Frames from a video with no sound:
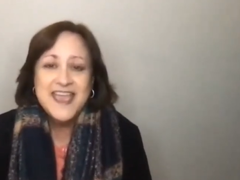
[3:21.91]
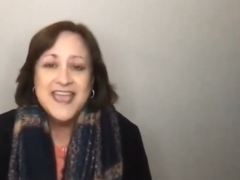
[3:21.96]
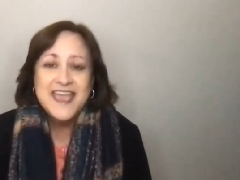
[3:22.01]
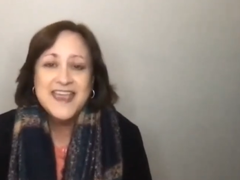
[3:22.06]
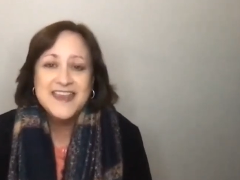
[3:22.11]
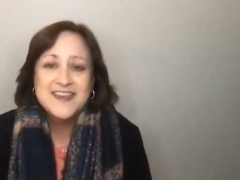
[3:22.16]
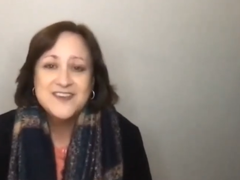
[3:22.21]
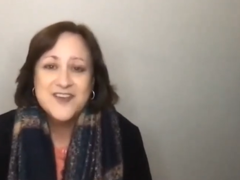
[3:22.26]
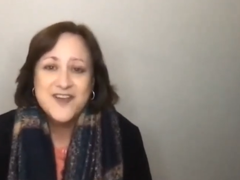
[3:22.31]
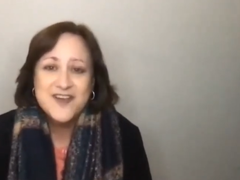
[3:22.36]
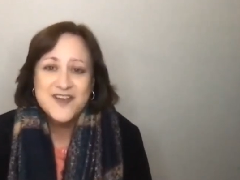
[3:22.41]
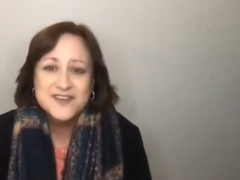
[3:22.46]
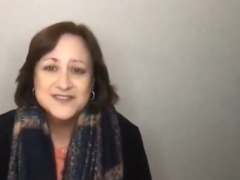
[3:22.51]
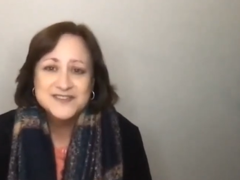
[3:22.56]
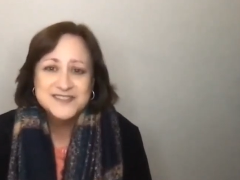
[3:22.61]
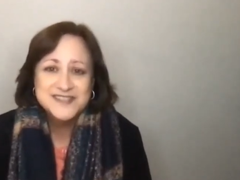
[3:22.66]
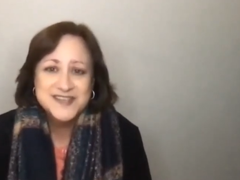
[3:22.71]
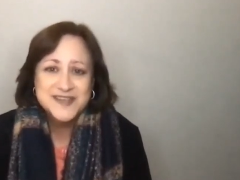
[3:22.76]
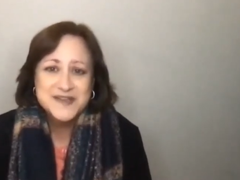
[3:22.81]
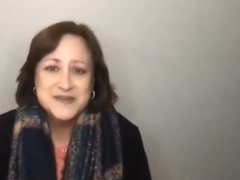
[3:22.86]
and
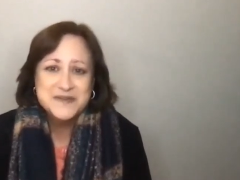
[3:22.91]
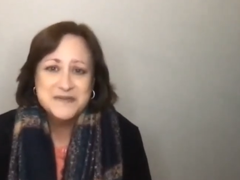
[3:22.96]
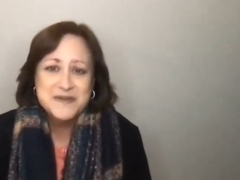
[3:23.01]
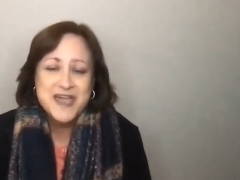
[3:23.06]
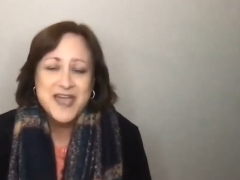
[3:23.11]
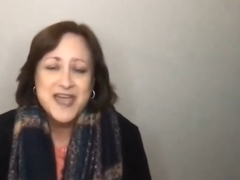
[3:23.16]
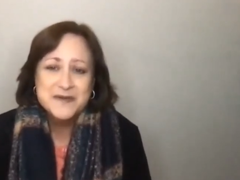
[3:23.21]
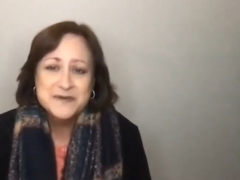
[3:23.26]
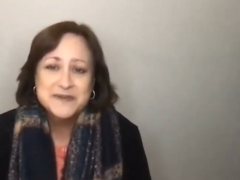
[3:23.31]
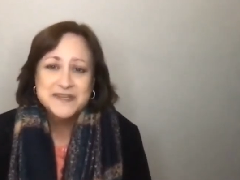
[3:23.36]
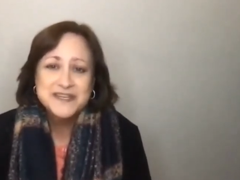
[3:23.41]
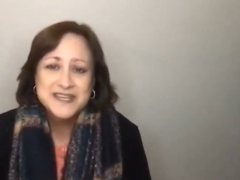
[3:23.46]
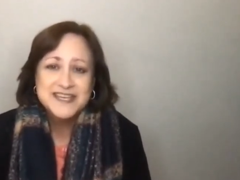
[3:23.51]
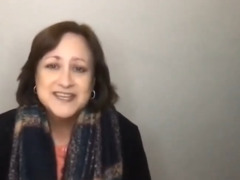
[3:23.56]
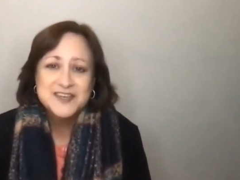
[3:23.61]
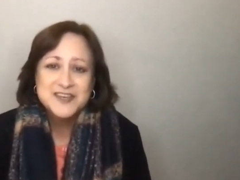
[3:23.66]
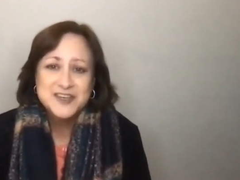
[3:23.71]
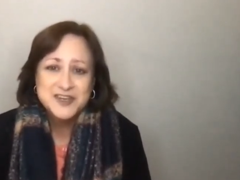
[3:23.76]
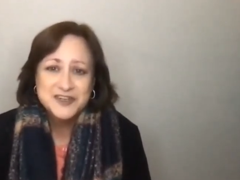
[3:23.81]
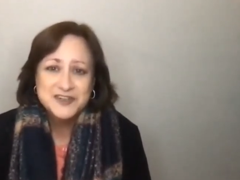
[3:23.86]
also how it
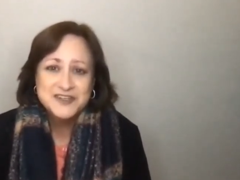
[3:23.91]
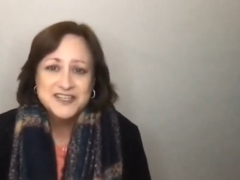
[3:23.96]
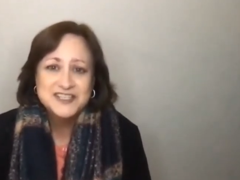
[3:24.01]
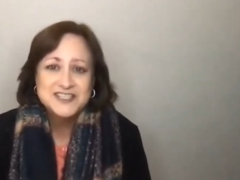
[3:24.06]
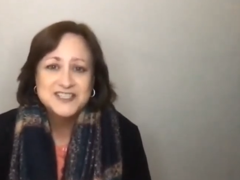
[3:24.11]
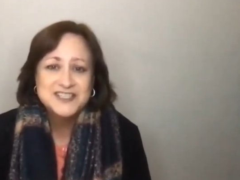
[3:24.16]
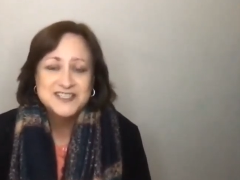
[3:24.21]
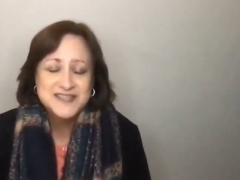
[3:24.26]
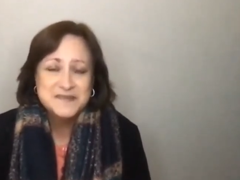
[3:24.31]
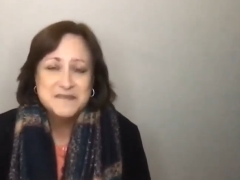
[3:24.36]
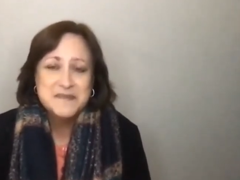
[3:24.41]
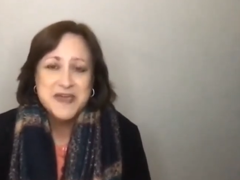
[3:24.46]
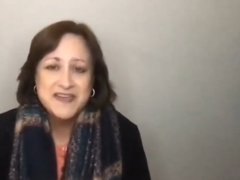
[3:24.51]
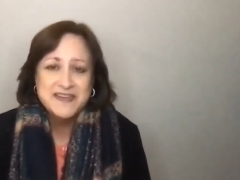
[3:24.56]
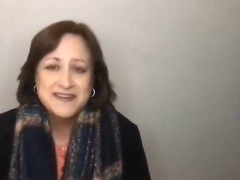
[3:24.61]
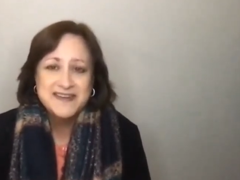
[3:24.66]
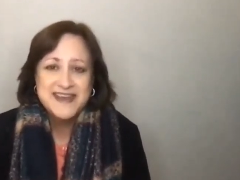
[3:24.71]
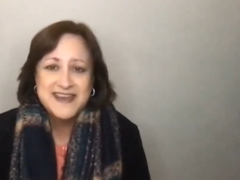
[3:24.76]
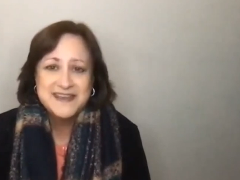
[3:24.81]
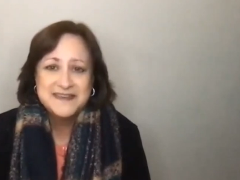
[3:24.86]
can nourish the
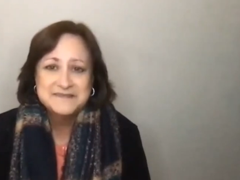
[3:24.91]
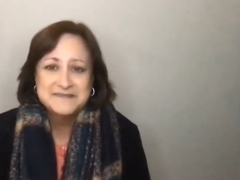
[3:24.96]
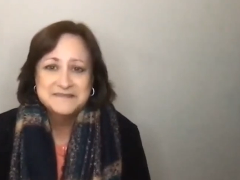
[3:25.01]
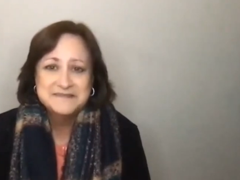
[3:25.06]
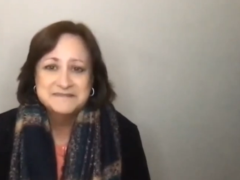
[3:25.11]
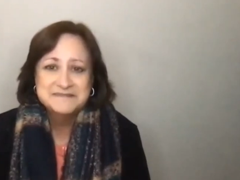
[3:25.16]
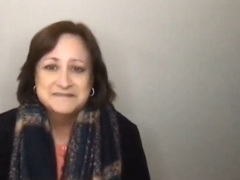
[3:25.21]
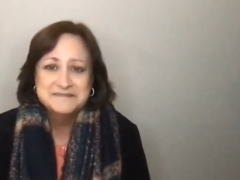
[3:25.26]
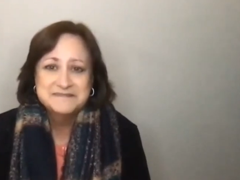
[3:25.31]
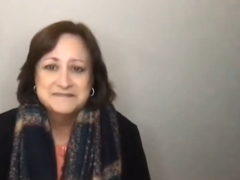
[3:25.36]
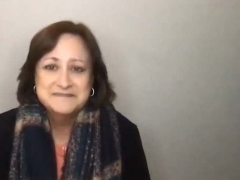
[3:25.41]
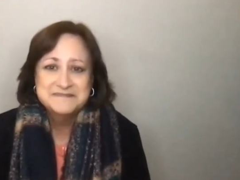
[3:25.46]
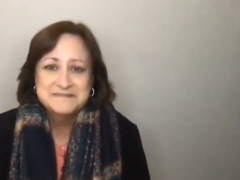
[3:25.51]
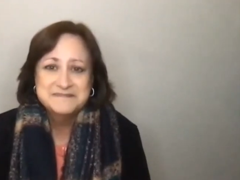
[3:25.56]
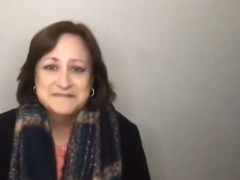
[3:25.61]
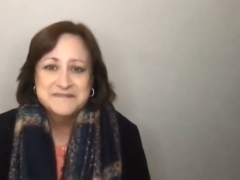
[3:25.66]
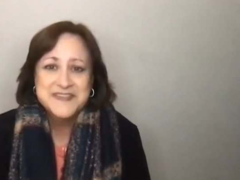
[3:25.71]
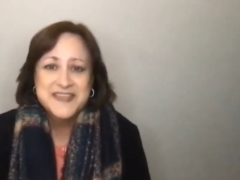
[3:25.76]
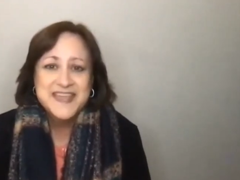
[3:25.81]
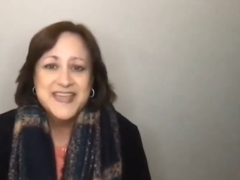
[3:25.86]
body.
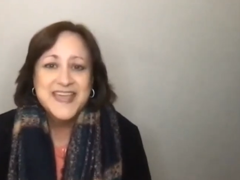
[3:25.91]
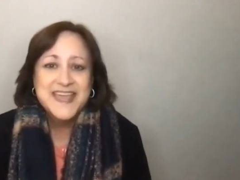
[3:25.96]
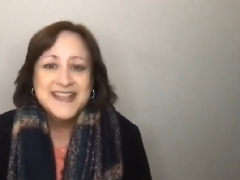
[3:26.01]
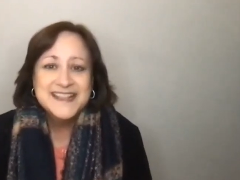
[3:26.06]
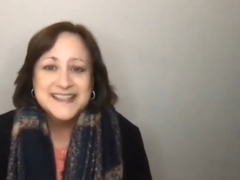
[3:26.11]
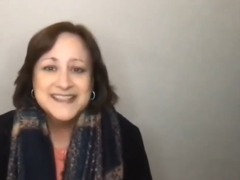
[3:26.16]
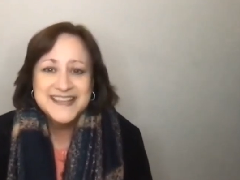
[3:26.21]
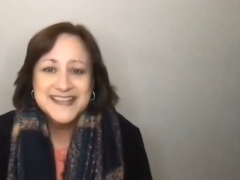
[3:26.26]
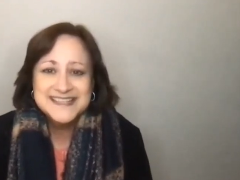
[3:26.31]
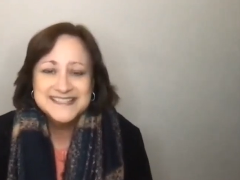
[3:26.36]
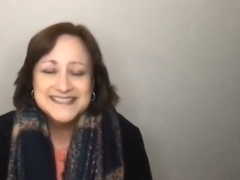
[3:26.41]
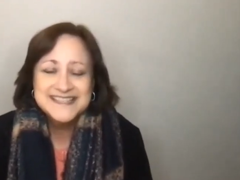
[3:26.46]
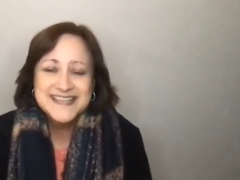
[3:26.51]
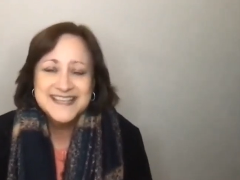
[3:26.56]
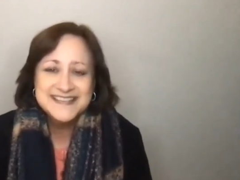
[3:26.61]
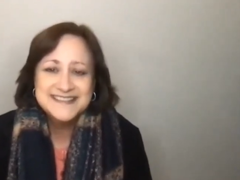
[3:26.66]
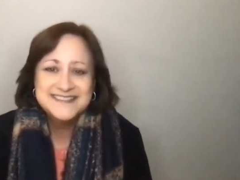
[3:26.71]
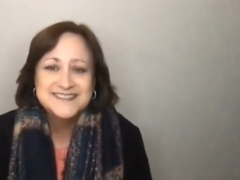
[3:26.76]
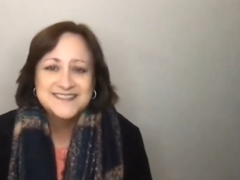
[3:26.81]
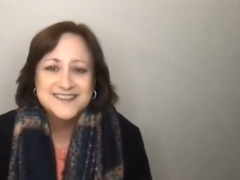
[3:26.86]
Let's
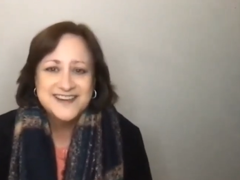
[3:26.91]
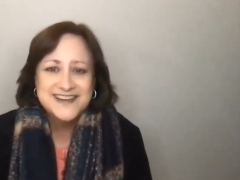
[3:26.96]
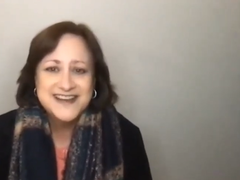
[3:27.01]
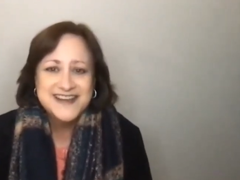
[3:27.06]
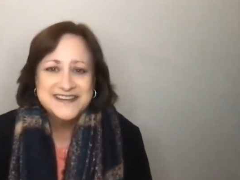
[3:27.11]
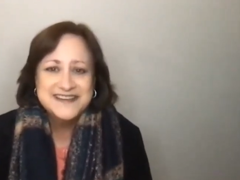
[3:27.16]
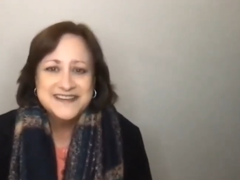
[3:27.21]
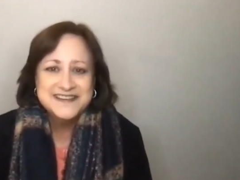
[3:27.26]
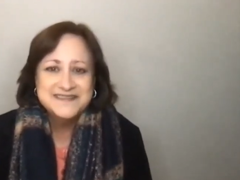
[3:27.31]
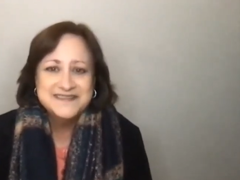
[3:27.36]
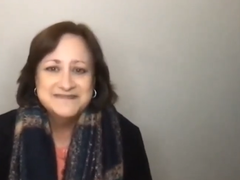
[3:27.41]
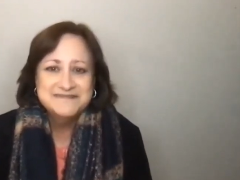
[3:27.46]
get started.